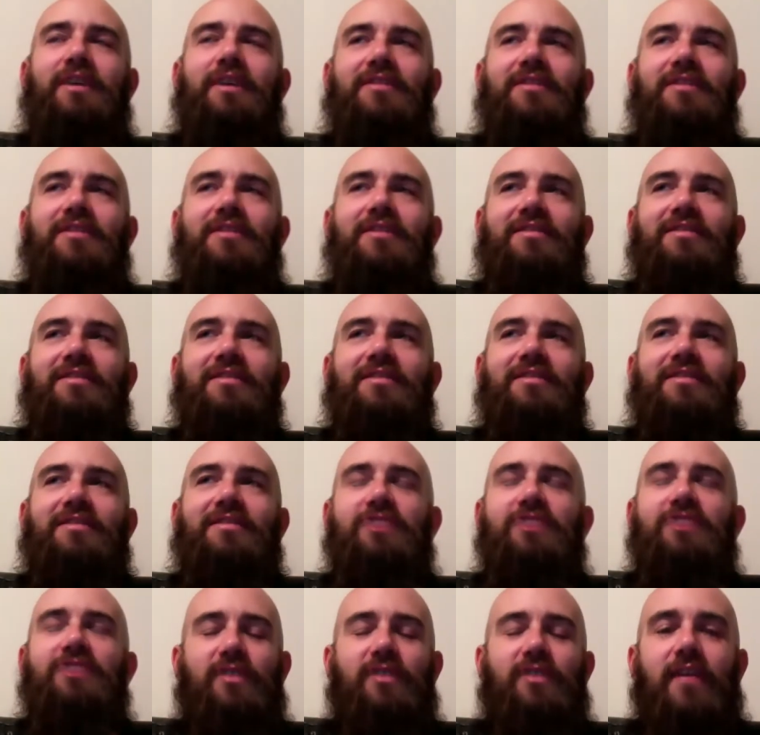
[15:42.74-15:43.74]
interesting if
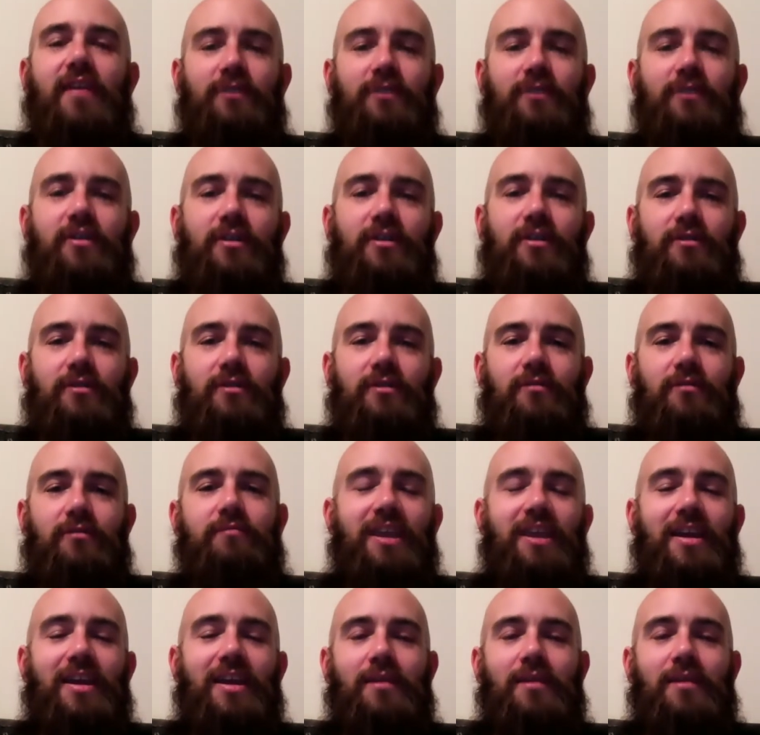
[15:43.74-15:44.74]
you kind of
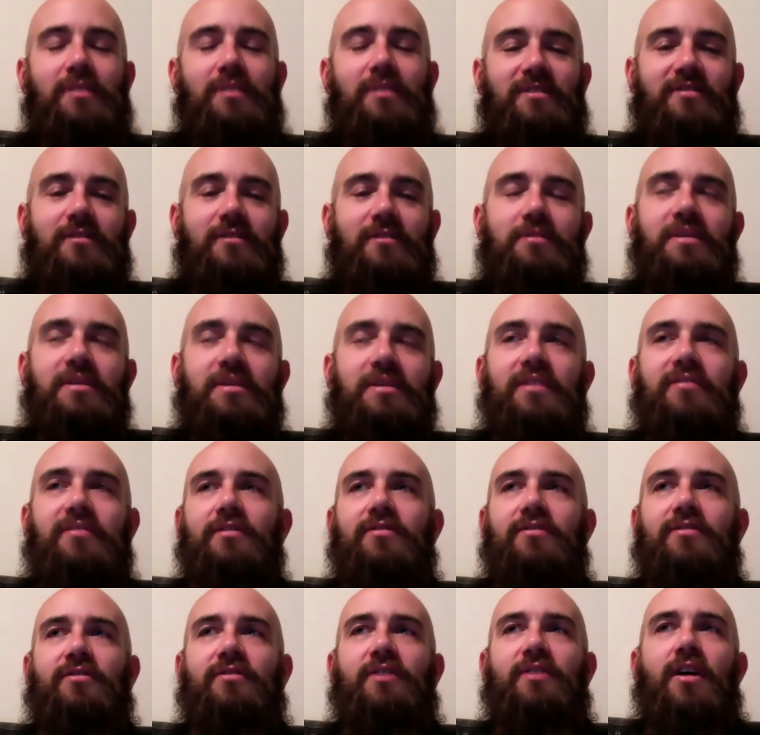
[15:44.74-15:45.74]
take it in bits and
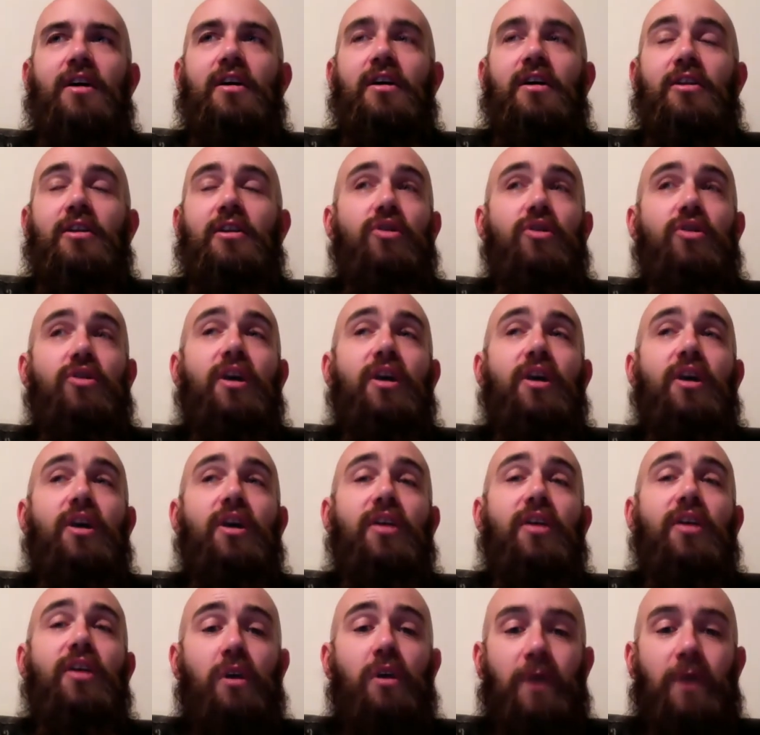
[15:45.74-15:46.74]
pieces. In
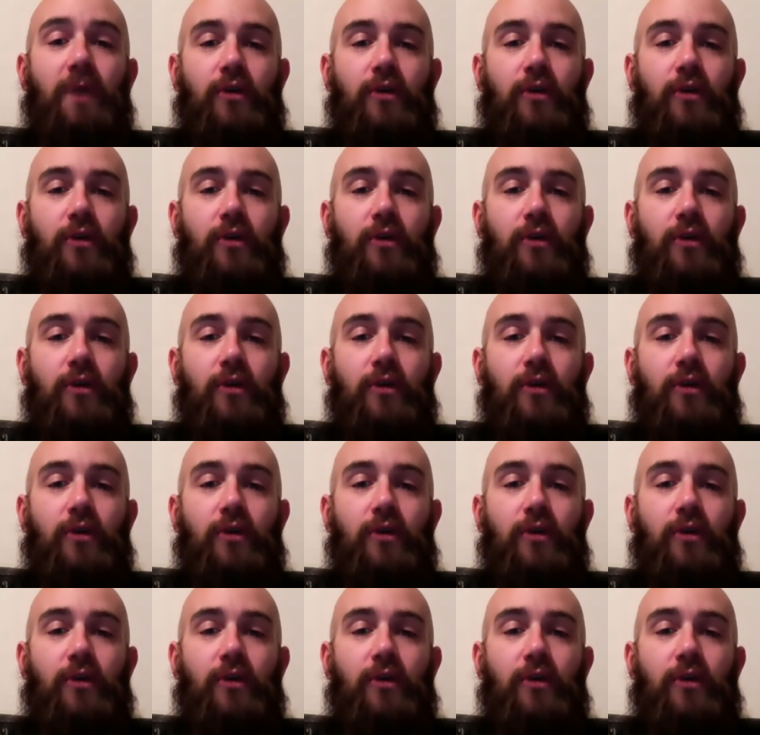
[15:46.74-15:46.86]
2012, Michael